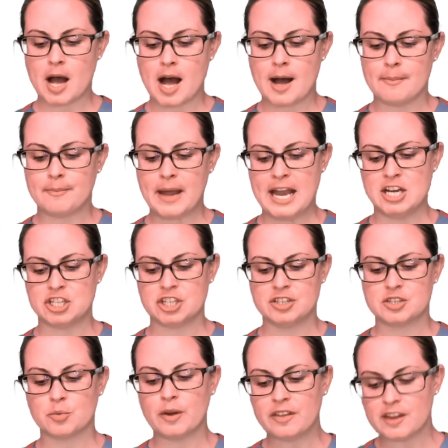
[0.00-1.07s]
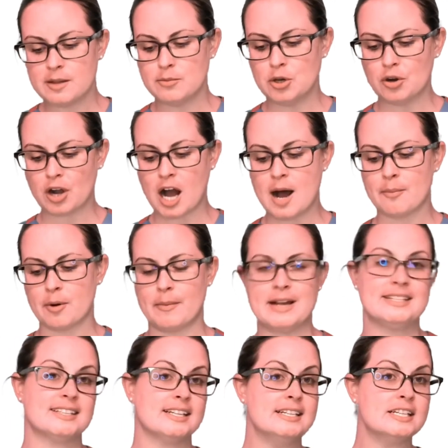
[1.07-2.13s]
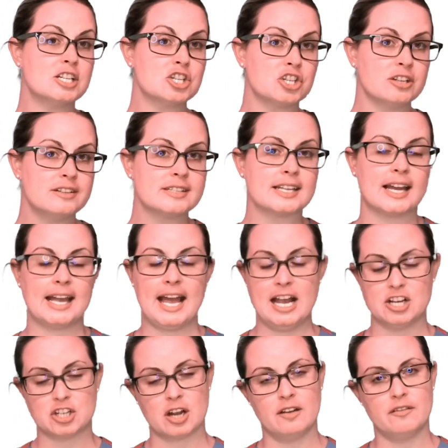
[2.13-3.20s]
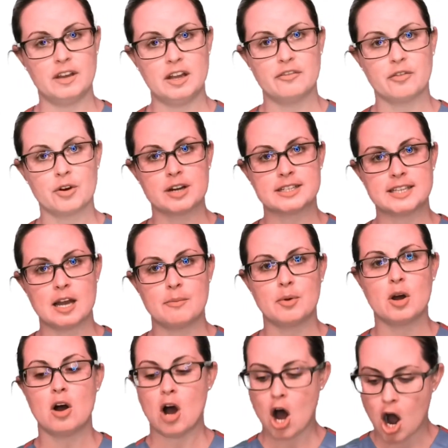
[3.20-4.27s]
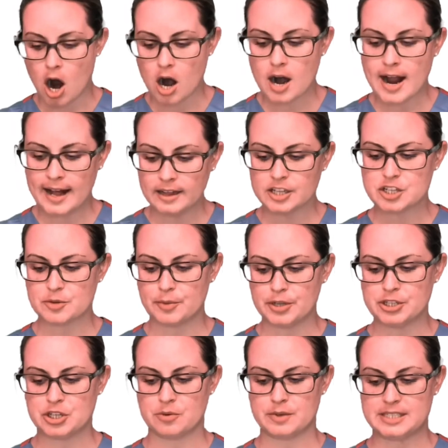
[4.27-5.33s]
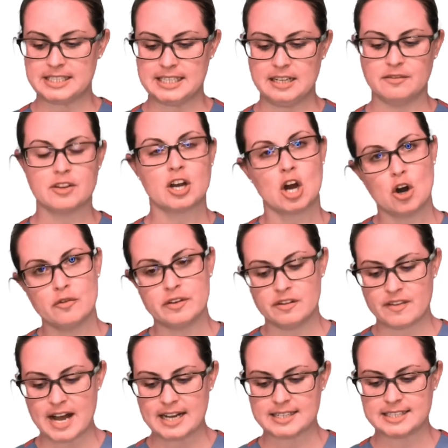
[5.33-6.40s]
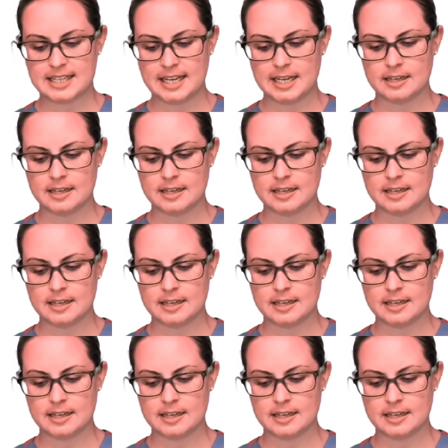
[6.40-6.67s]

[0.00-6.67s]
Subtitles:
Patients with immunocompromised conditions like HIV, for example, are eligible to receive the COVID vaccine.